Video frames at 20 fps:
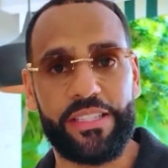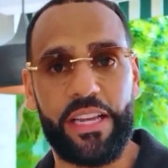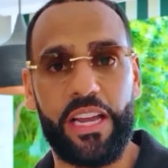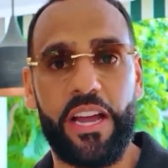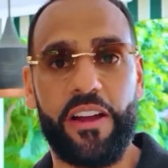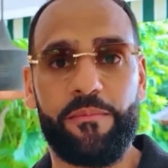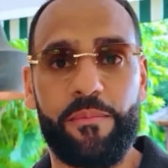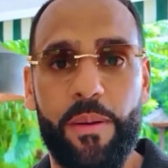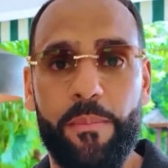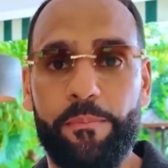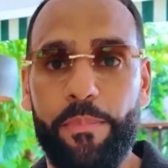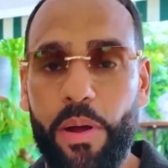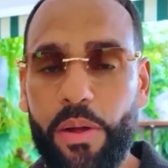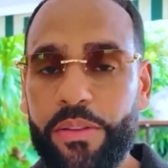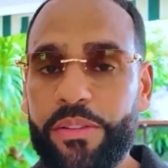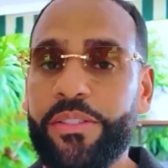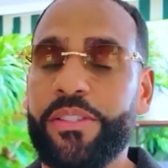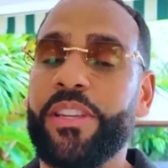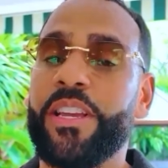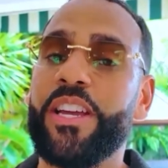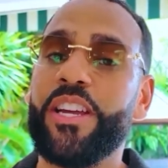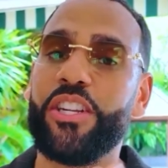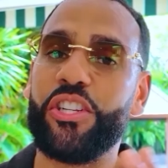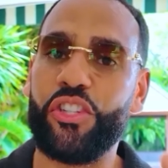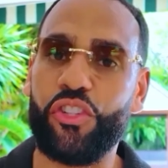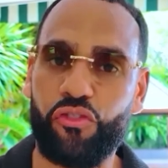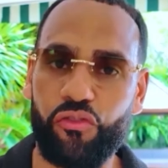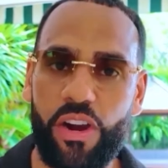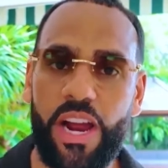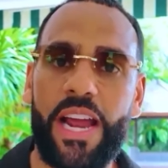and government bonds
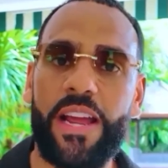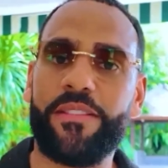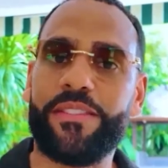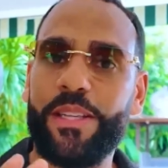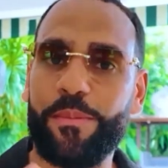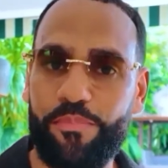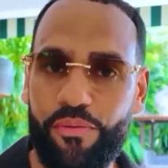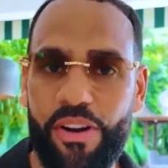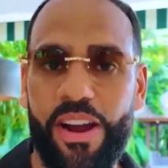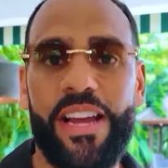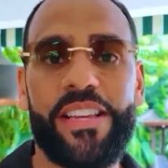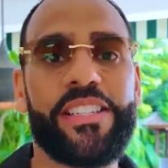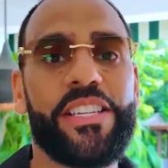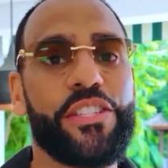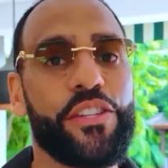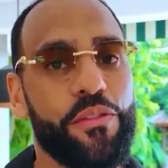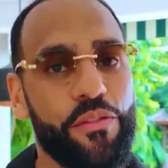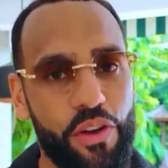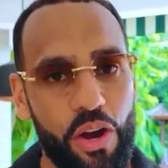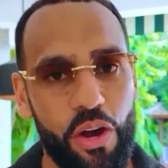drives the prices of